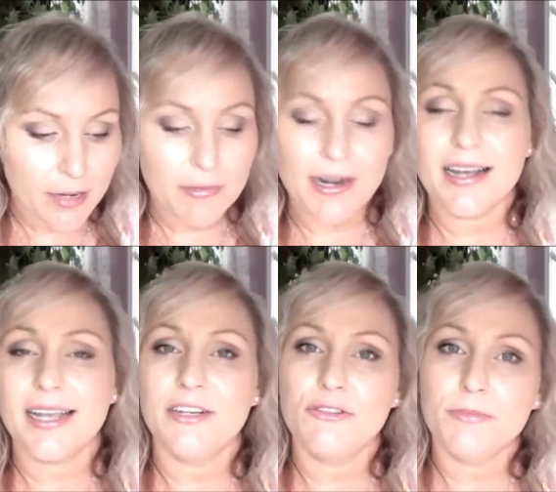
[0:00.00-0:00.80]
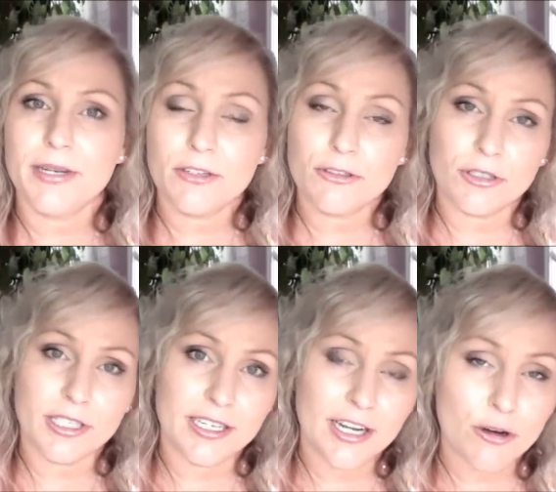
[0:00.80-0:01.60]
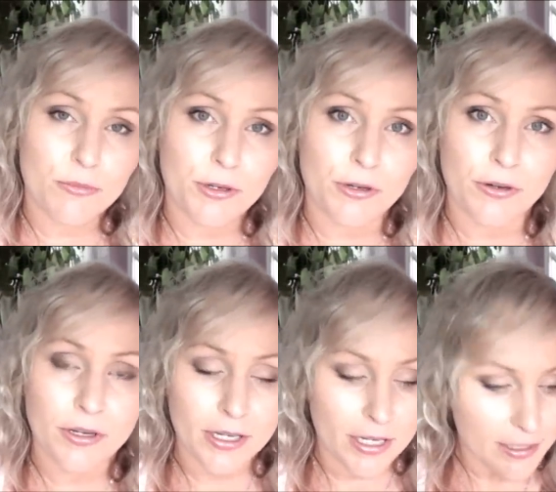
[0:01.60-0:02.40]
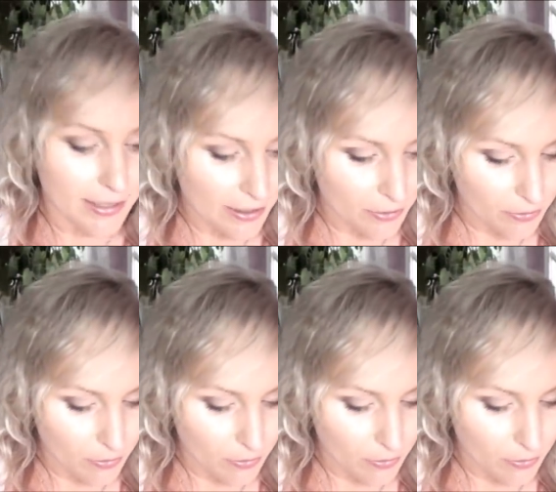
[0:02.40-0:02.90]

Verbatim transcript: But Archangel Metatron can help you. Now,